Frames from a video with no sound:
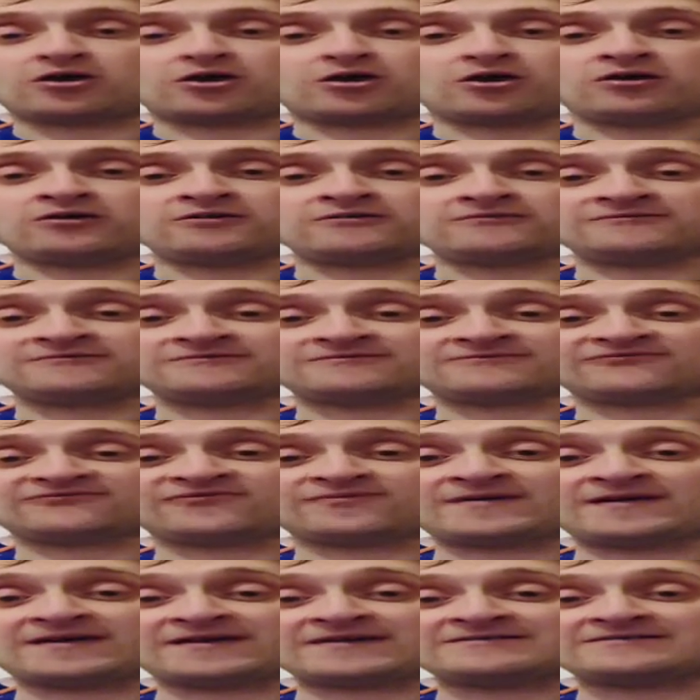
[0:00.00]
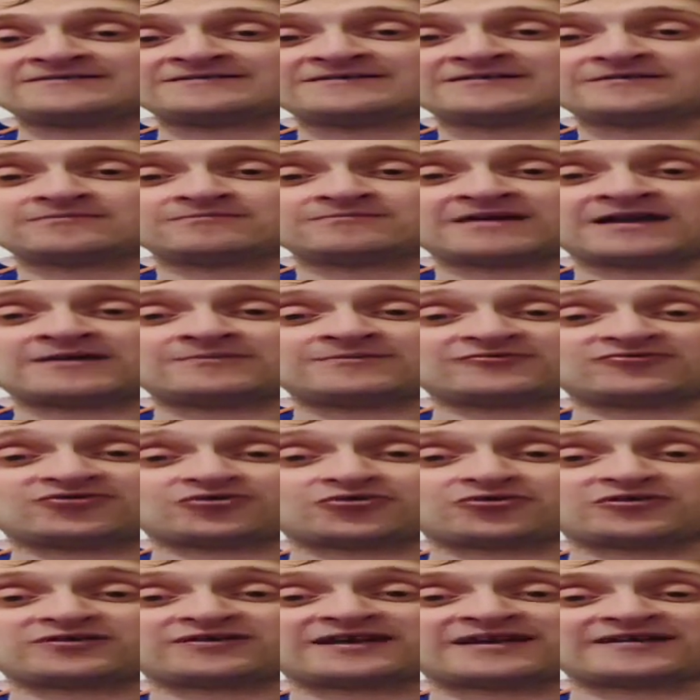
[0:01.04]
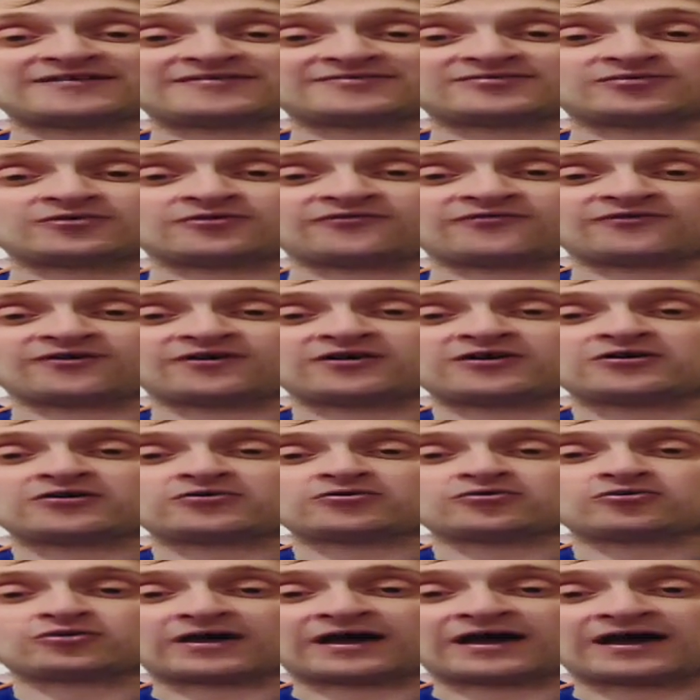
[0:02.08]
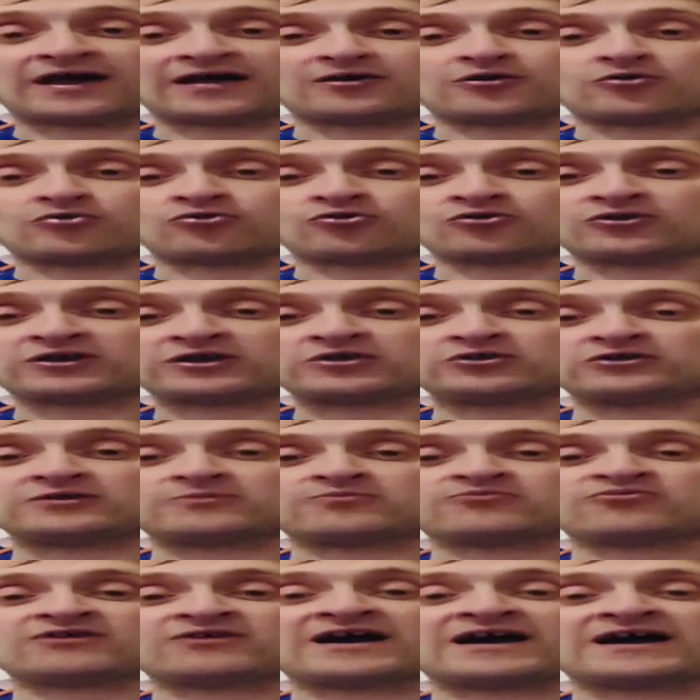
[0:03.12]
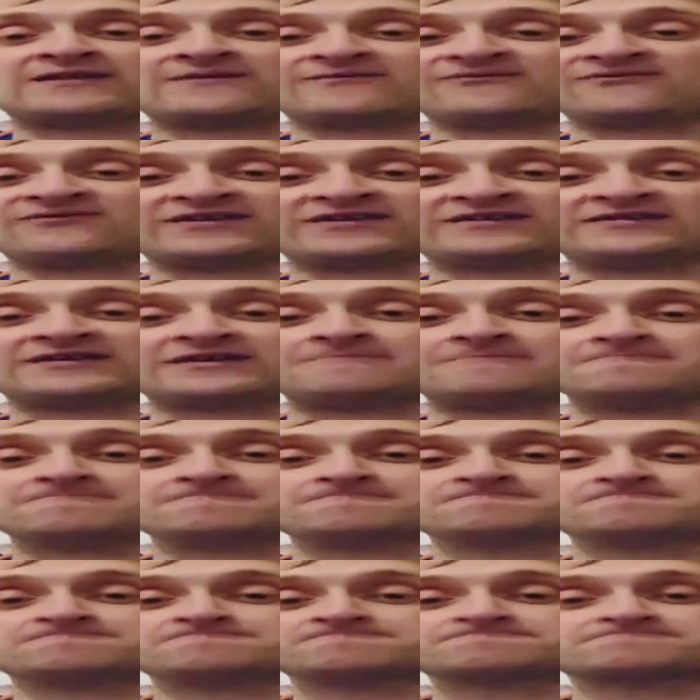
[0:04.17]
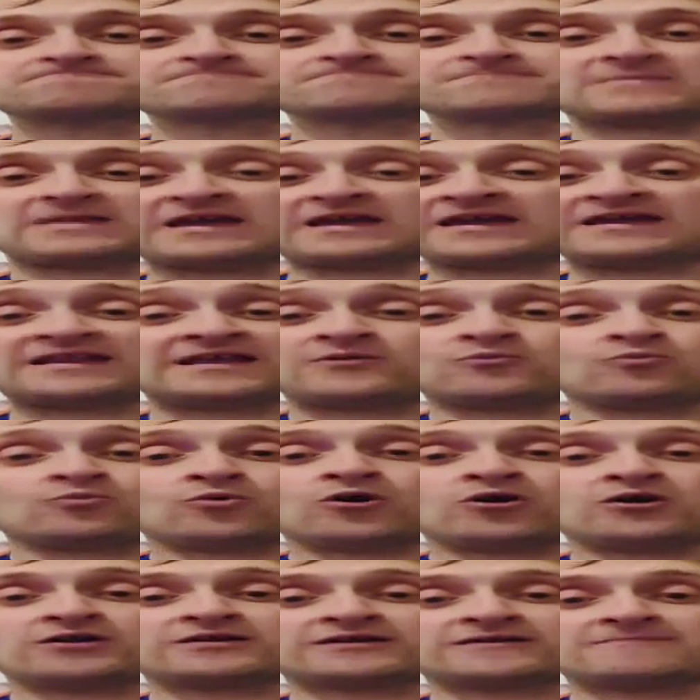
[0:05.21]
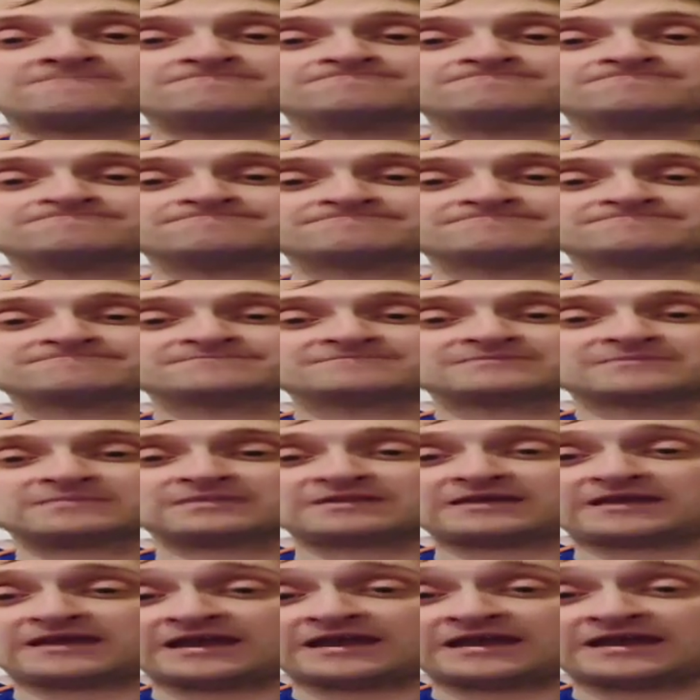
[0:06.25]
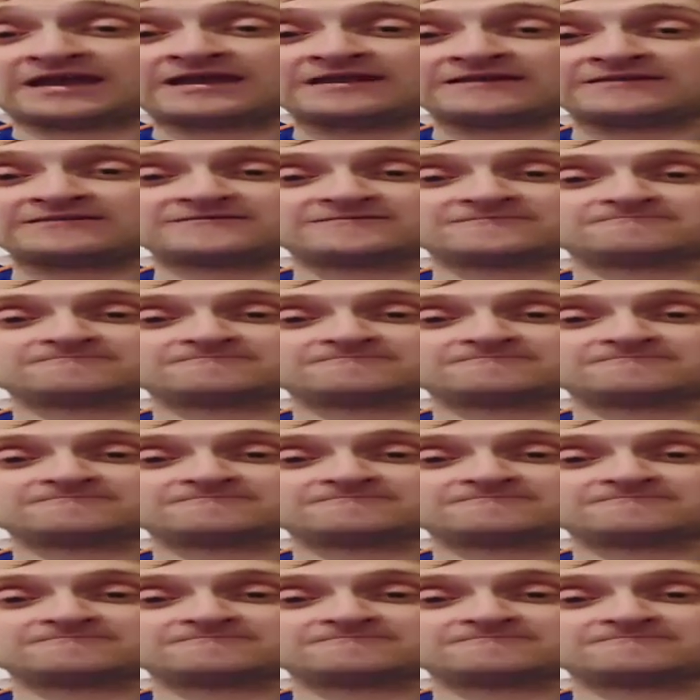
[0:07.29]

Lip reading: And for me, maybe it's just a case of looking at your pride and thinking, it ain't working. It ain't.